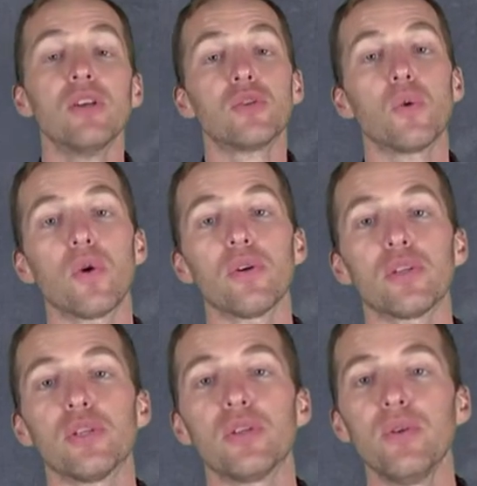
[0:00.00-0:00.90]
So in
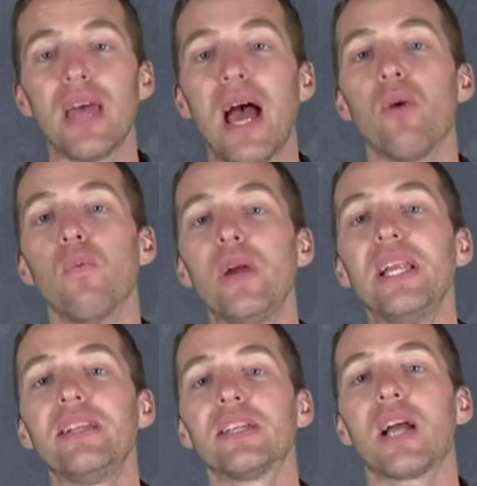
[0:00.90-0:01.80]
order to do that,
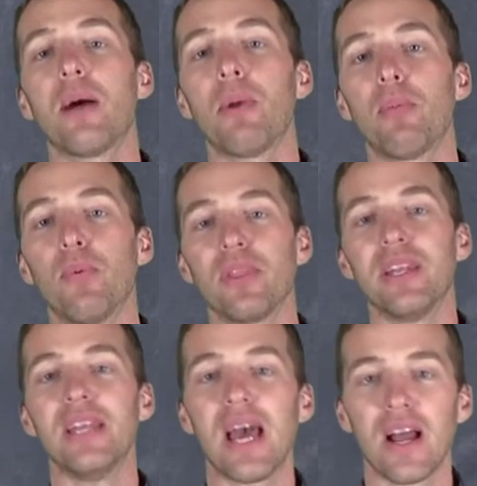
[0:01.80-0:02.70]
we need to come up with
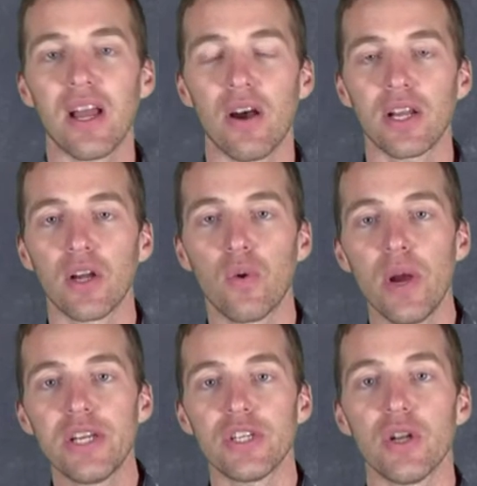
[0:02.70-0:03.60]
a net ionic
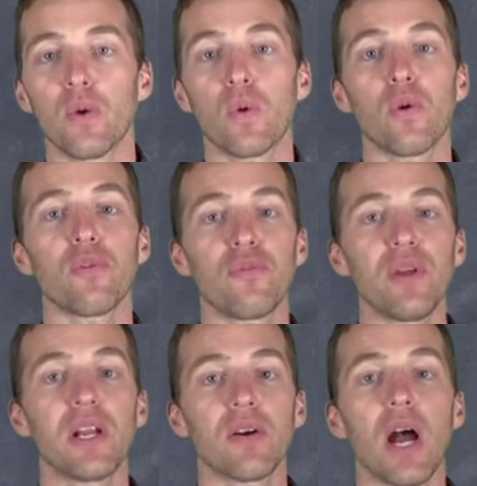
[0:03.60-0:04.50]
equation in order to
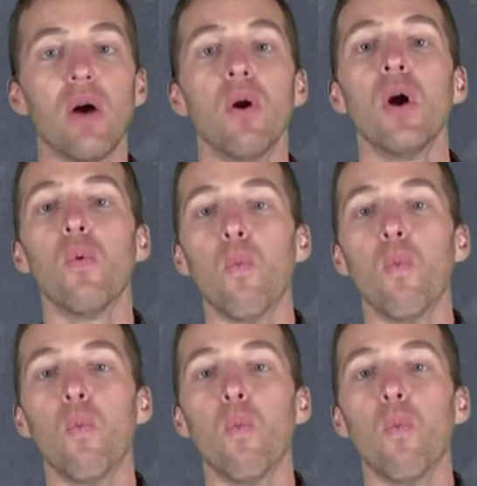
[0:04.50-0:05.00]
figure out